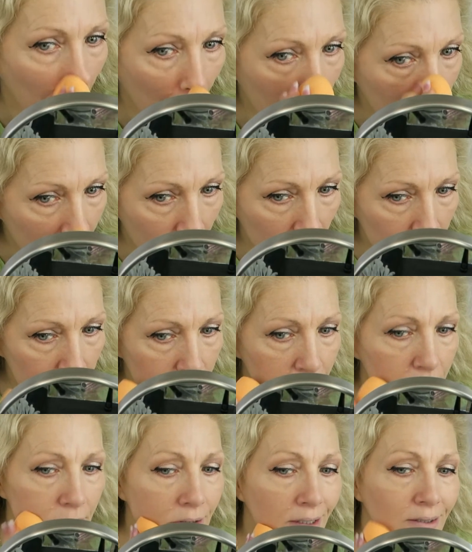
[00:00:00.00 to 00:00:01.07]
I don't know, this,
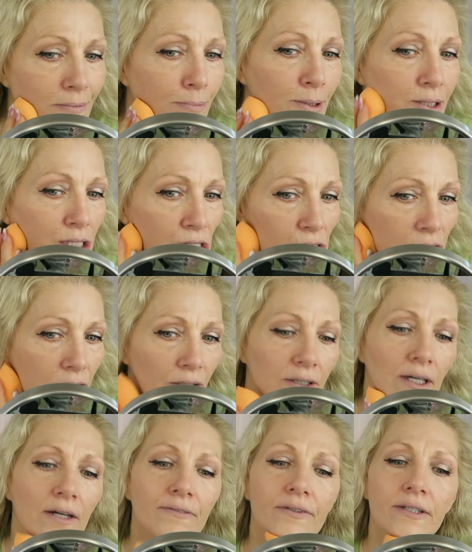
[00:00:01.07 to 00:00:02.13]
this is pretty sheer
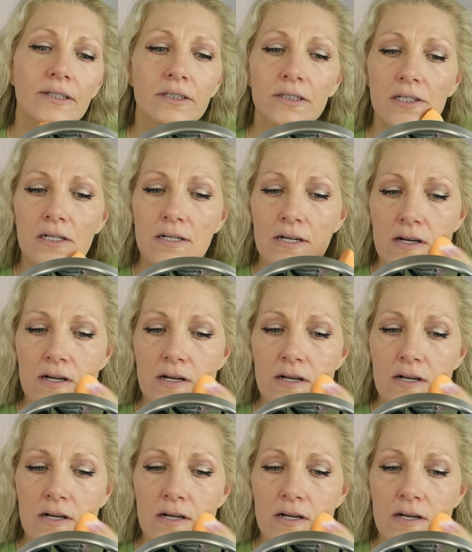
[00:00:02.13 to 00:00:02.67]
coverage.